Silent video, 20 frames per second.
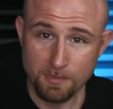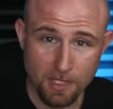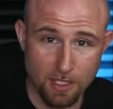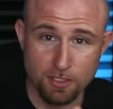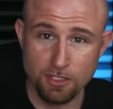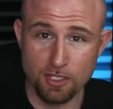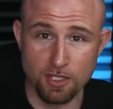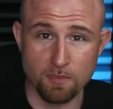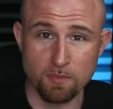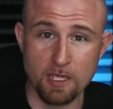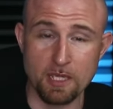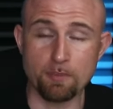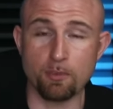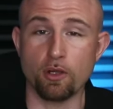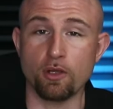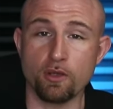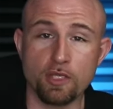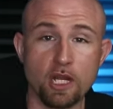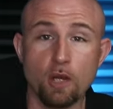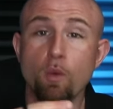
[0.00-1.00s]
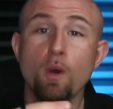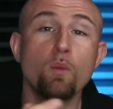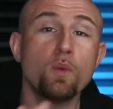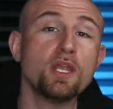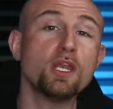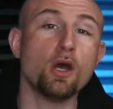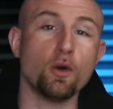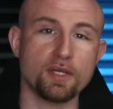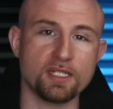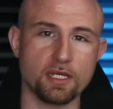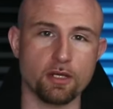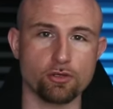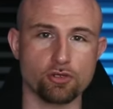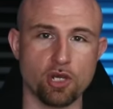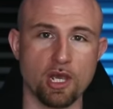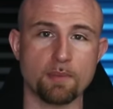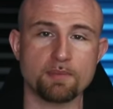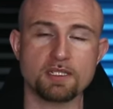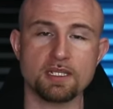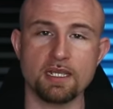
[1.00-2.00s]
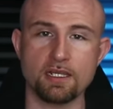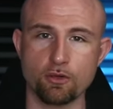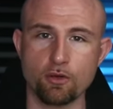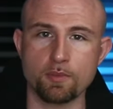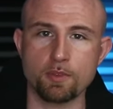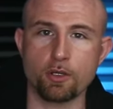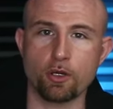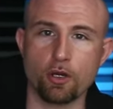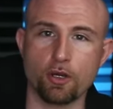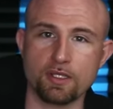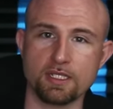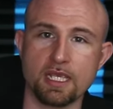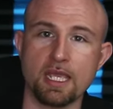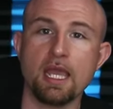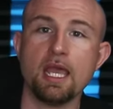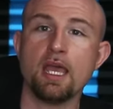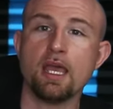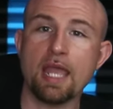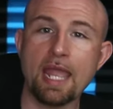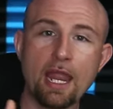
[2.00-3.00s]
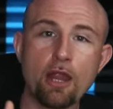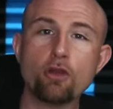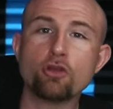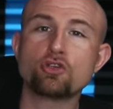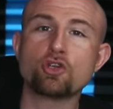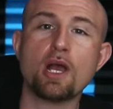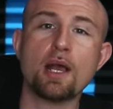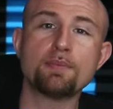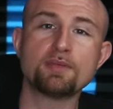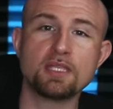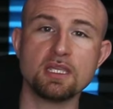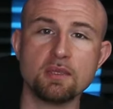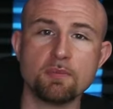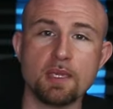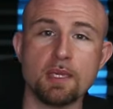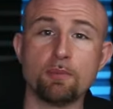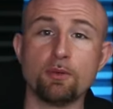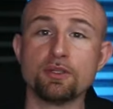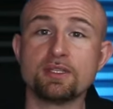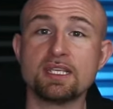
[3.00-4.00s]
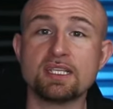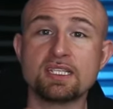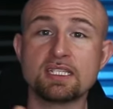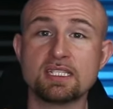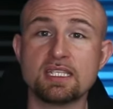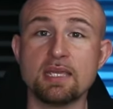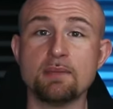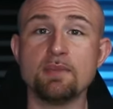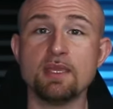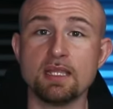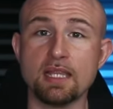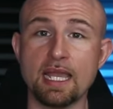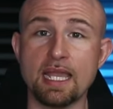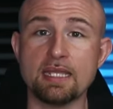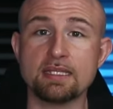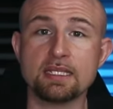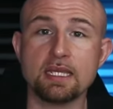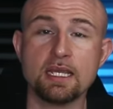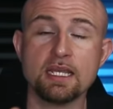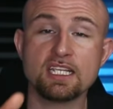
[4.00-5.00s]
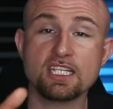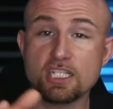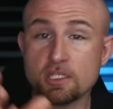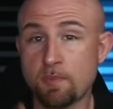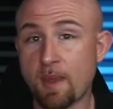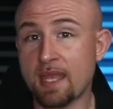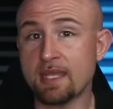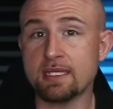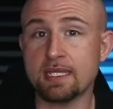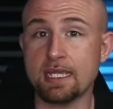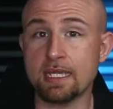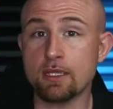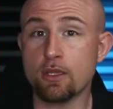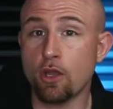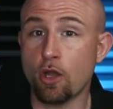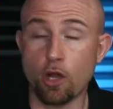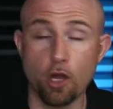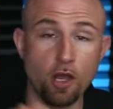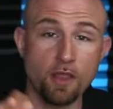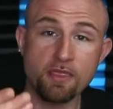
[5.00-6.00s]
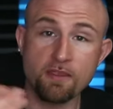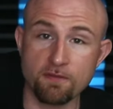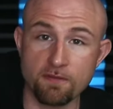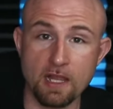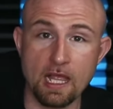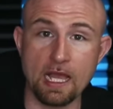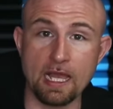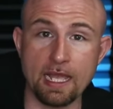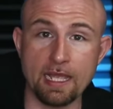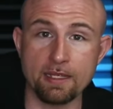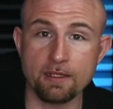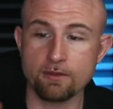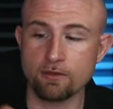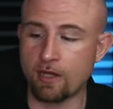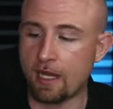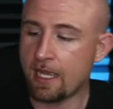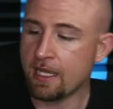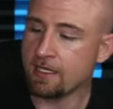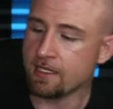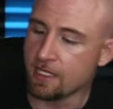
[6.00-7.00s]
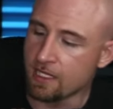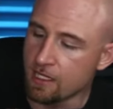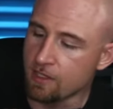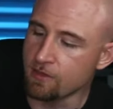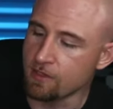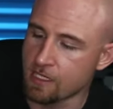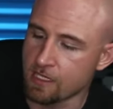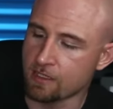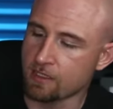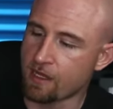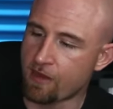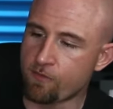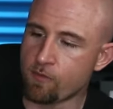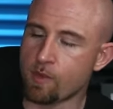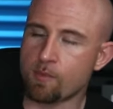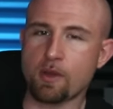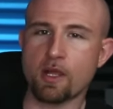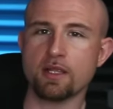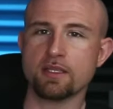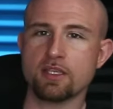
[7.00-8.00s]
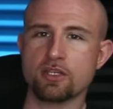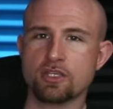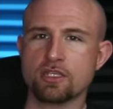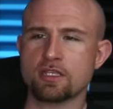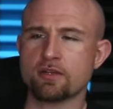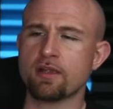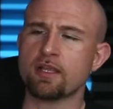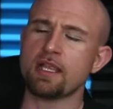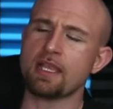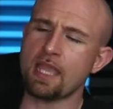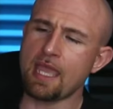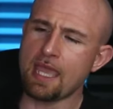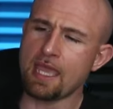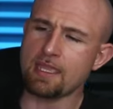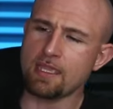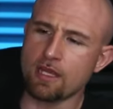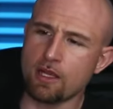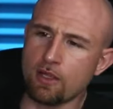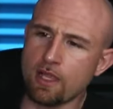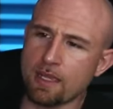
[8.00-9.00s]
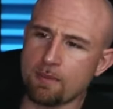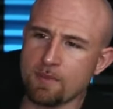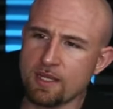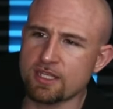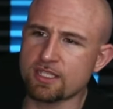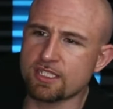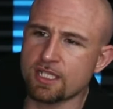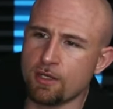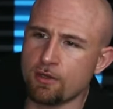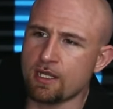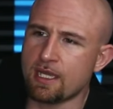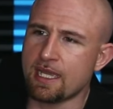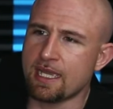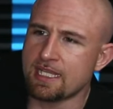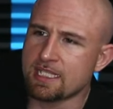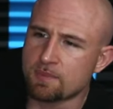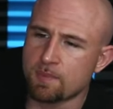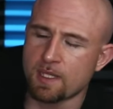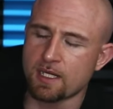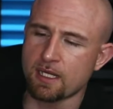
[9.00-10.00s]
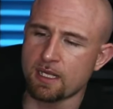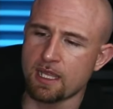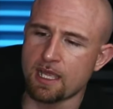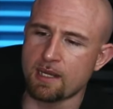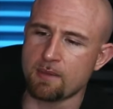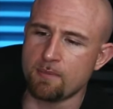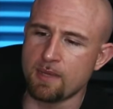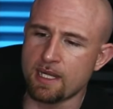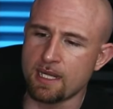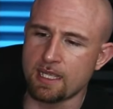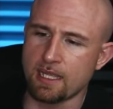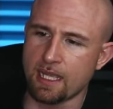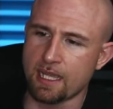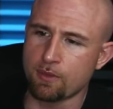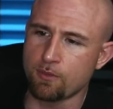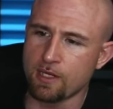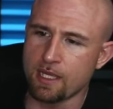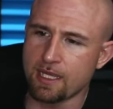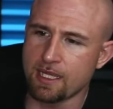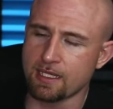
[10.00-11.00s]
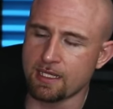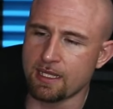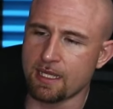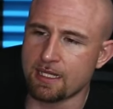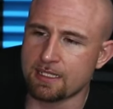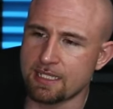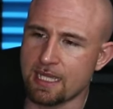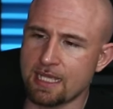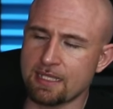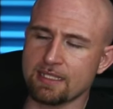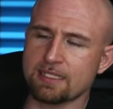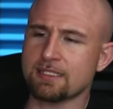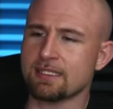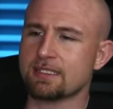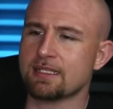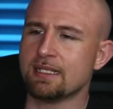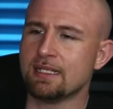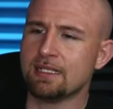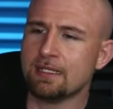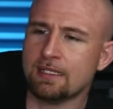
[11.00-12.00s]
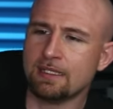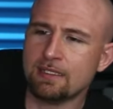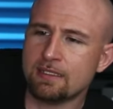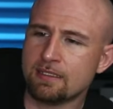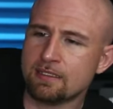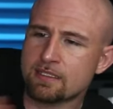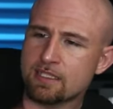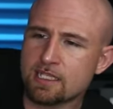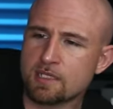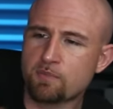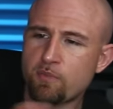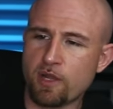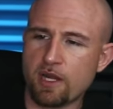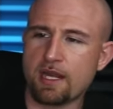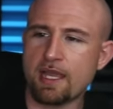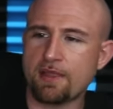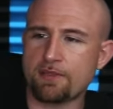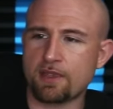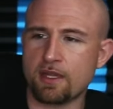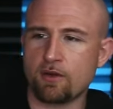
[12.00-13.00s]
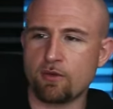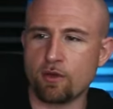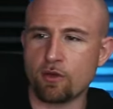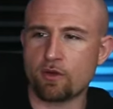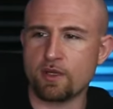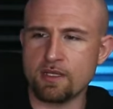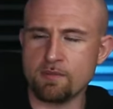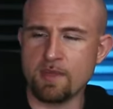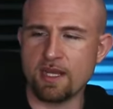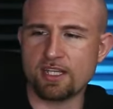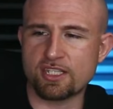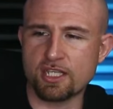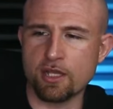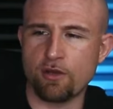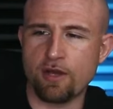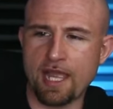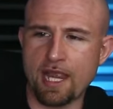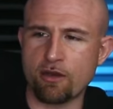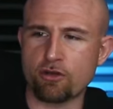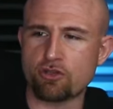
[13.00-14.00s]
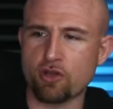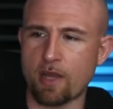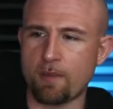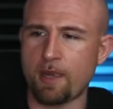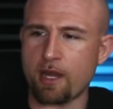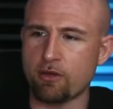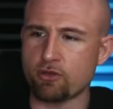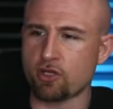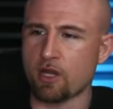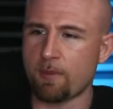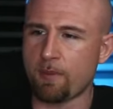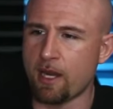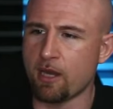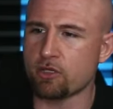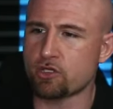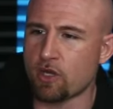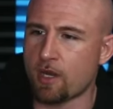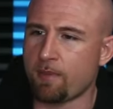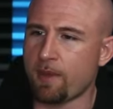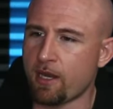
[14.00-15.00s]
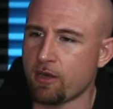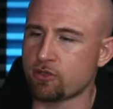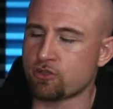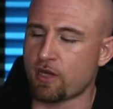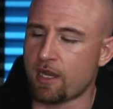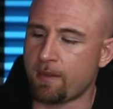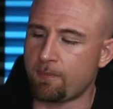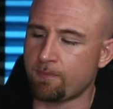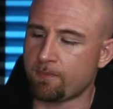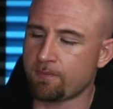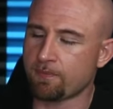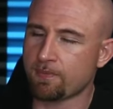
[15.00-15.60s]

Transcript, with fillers: to the people, what we know as airdrops in cryptocurrency, airdrops to the people to stimulate spending on the fly, right? Like government politicians are like, hey, like Minnesota ain't spending a lot of money. Like, we're not getting a lot of time. Let's just spread it out there real quick. Minnesota, airdrop, airdrop, airdrop, airdrop.